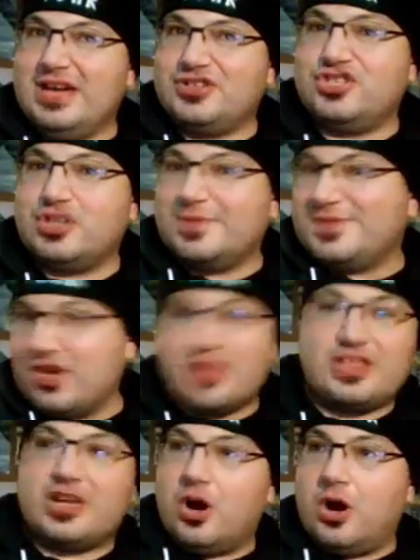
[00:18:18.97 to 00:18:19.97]
actually jump
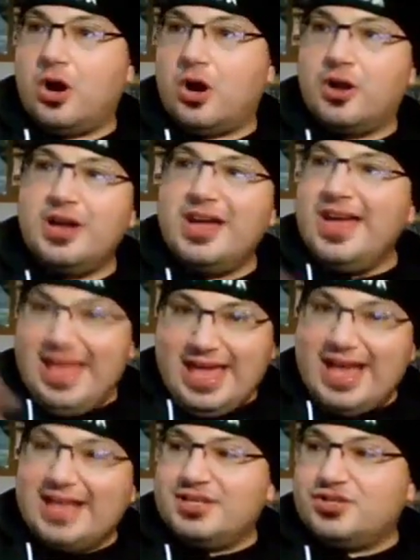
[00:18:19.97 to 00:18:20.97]
starting the car.
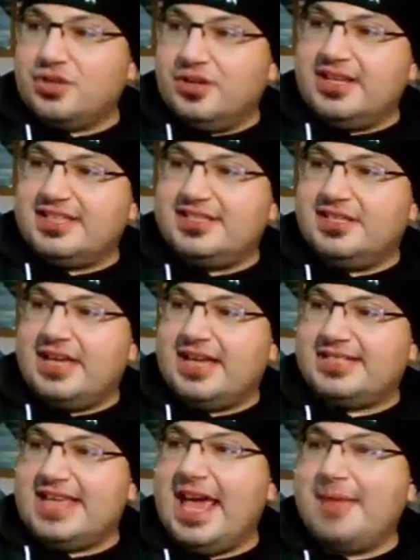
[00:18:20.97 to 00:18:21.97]
Charlie gets the
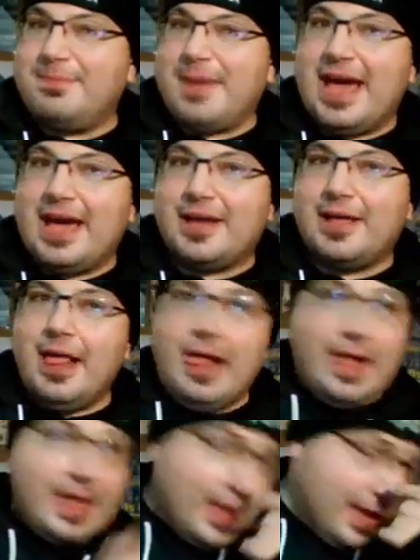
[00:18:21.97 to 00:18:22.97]
last head back,
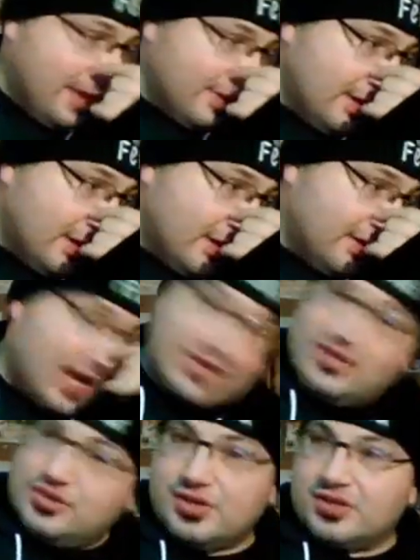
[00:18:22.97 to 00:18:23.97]
and they
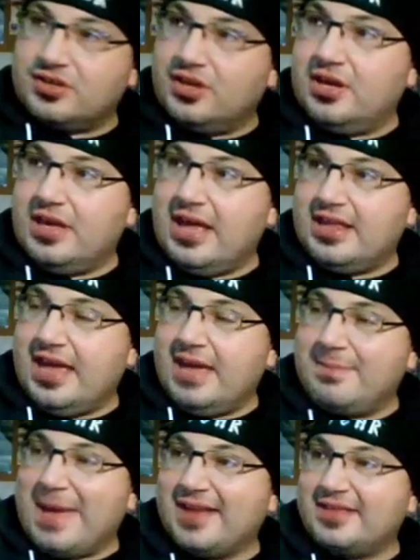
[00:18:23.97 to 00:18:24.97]
actually and they
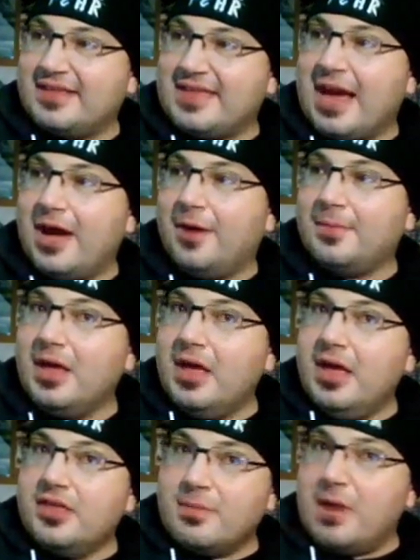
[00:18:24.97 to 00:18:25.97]
head back into town.
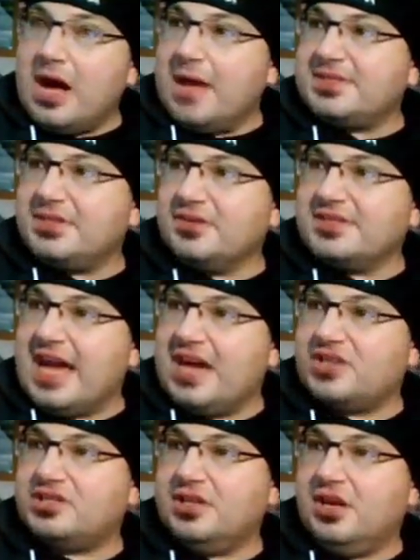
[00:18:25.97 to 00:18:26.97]
The mobsters
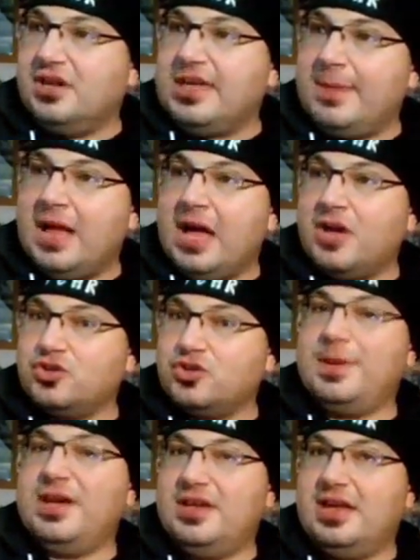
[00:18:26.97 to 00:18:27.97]
actually keep an eye on
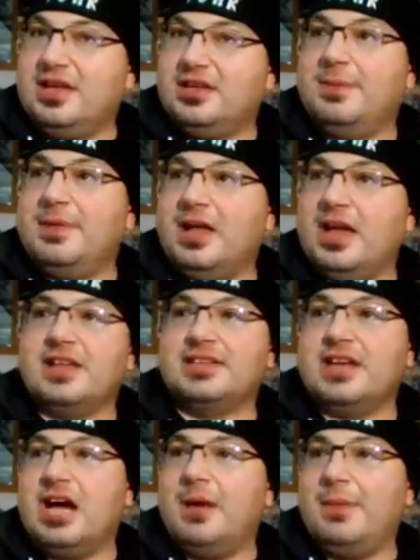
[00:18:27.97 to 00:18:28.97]
keep an eye
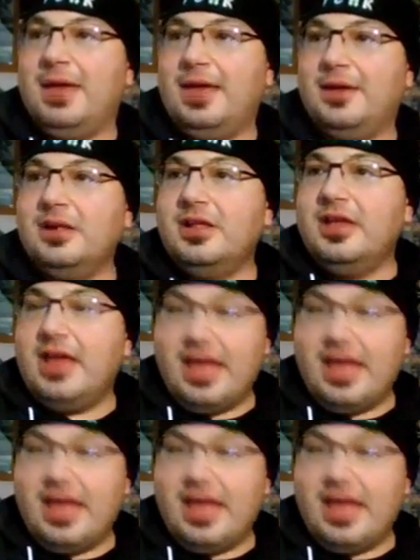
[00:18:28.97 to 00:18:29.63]
on Tommy.